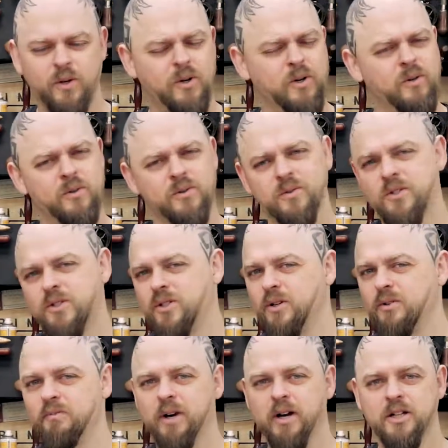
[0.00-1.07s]
Oh,
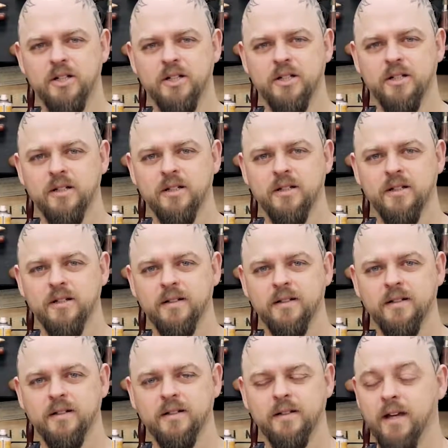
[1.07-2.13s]
so much.
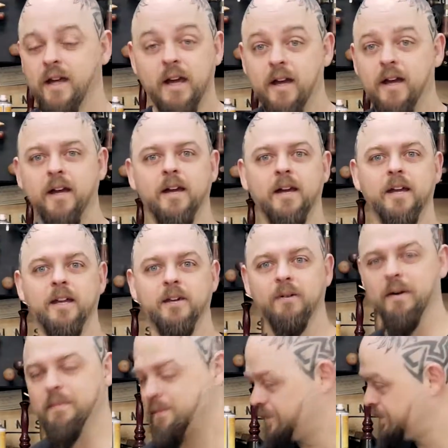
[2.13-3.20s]
Anyway,